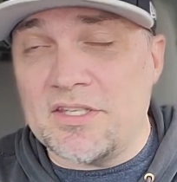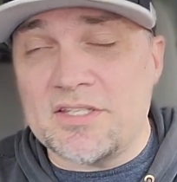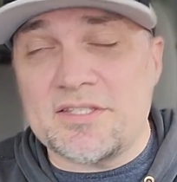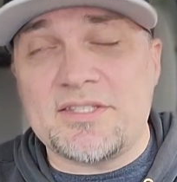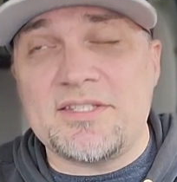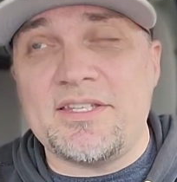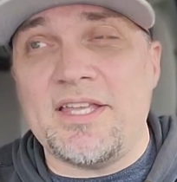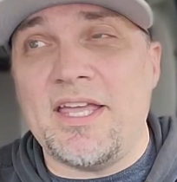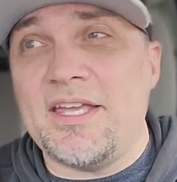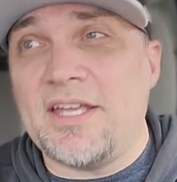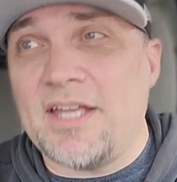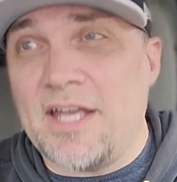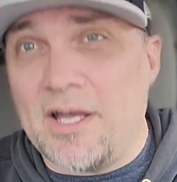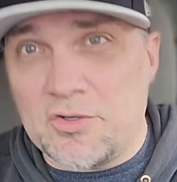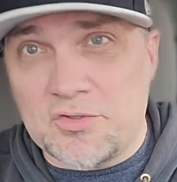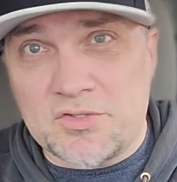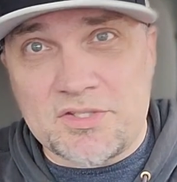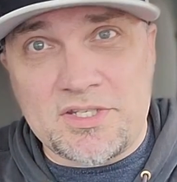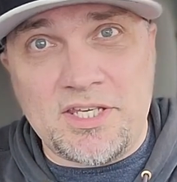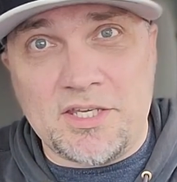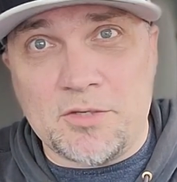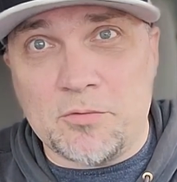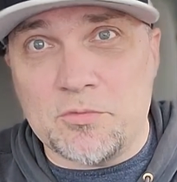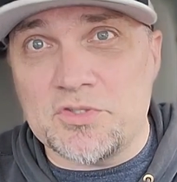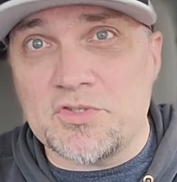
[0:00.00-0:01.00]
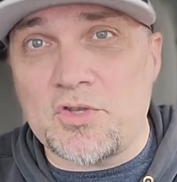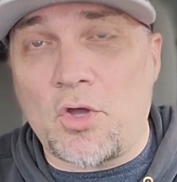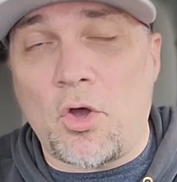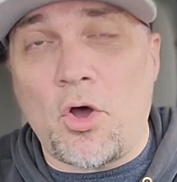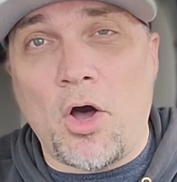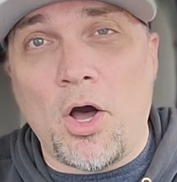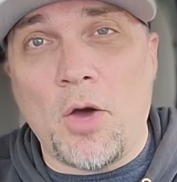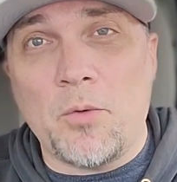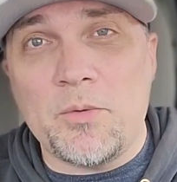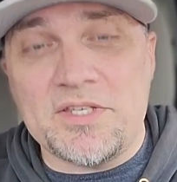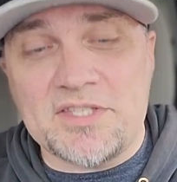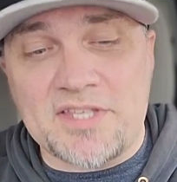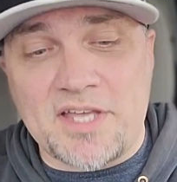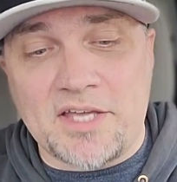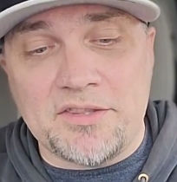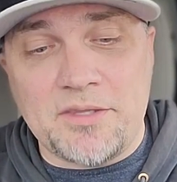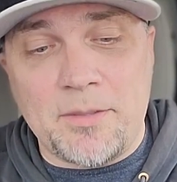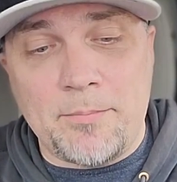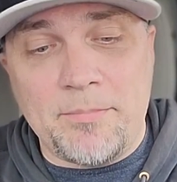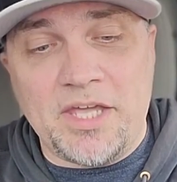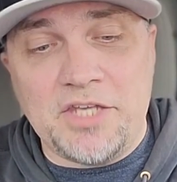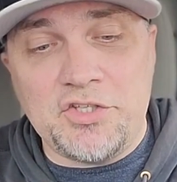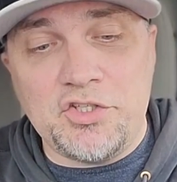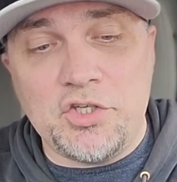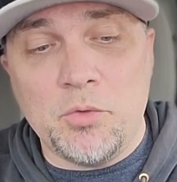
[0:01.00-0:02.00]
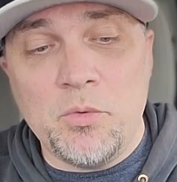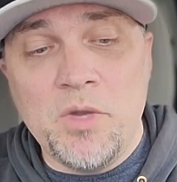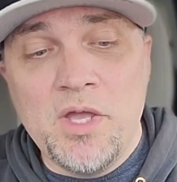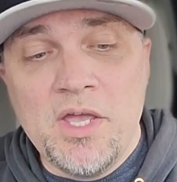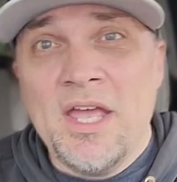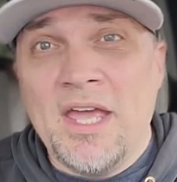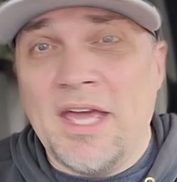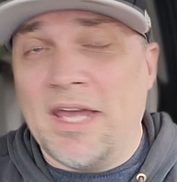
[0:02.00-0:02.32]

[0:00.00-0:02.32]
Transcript: the Steakhouse King was always on the menu,